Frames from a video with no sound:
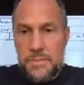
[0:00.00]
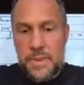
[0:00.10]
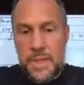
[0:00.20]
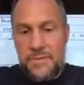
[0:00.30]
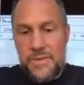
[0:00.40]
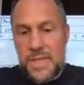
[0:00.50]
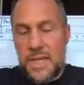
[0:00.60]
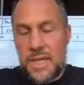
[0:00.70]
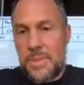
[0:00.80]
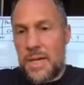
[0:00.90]
If you
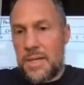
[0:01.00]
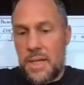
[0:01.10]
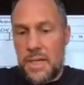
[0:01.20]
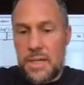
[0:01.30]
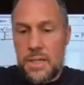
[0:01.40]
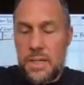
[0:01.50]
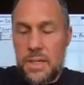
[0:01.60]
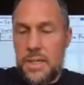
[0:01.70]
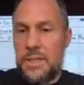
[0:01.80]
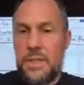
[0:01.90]
think about
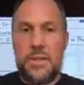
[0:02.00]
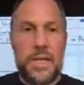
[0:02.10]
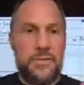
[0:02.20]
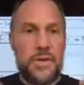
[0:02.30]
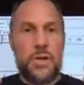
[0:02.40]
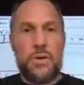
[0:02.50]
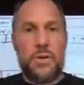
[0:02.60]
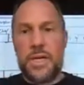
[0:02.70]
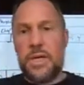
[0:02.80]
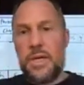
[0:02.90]
like if you're
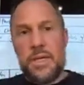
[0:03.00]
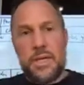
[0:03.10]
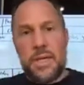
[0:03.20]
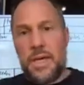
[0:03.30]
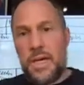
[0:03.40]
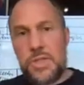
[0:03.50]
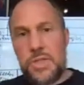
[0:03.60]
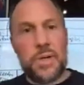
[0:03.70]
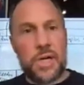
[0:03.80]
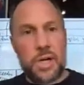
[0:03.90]
going
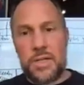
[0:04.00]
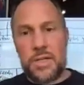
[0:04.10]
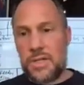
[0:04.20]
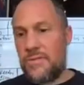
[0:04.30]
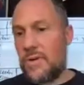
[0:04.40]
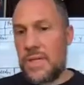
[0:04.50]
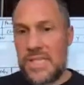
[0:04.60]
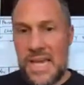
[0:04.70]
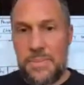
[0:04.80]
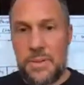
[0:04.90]
to a concert, for
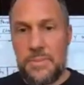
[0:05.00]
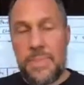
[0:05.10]
example,